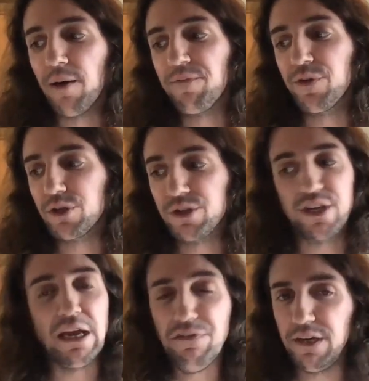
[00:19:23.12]
for
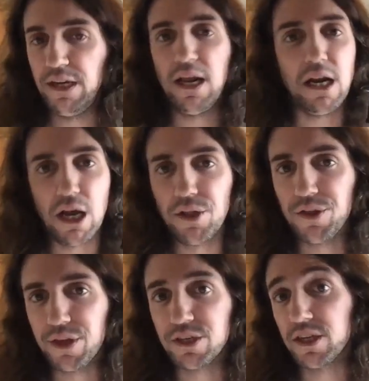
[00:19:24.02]
safety and any other
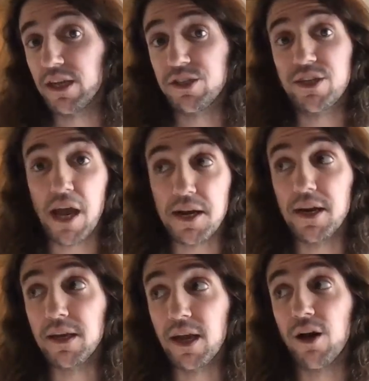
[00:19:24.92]
things that get set
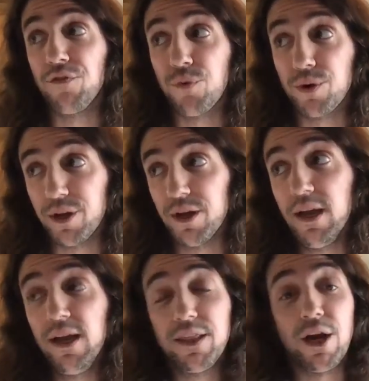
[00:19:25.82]
in California
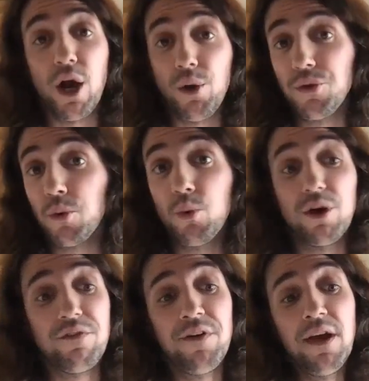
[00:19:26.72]
that Elder would
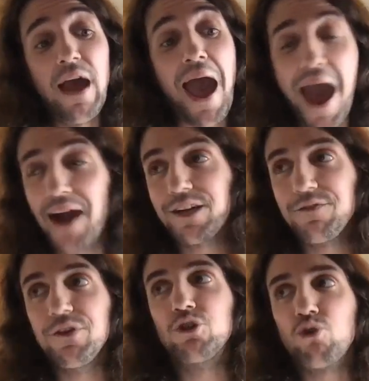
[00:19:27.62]
have
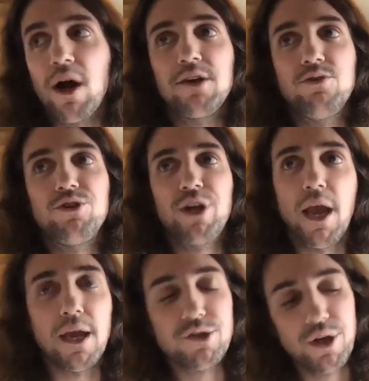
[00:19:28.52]
actively tried to
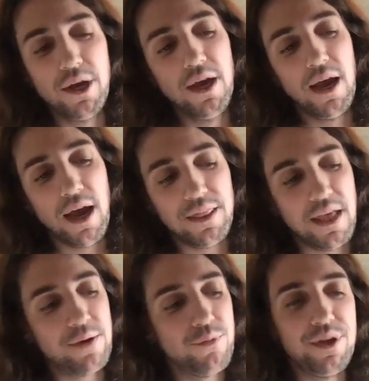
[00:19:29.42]
change. And
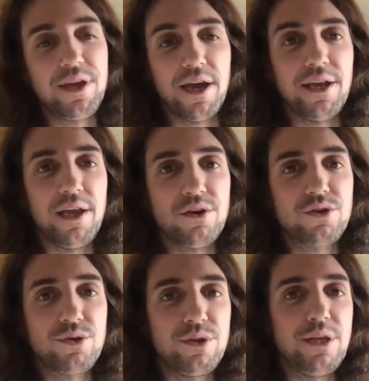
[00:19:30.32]
then we get
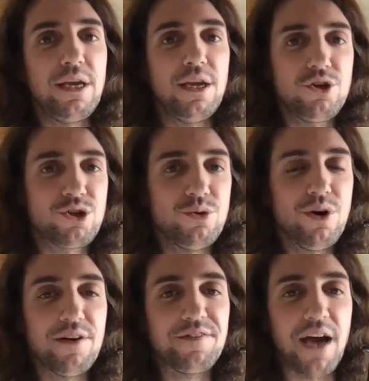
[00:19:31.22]
into the issue
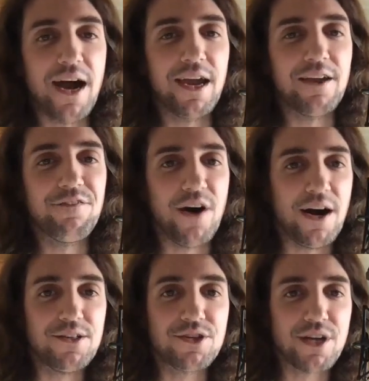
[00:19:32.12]
of Dianne
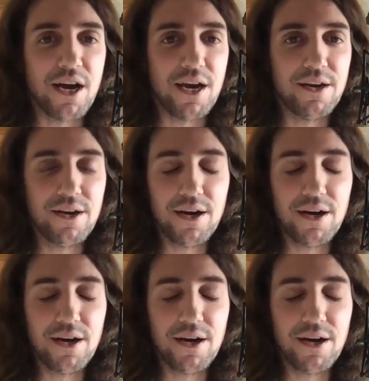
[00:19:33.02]
Feinstein,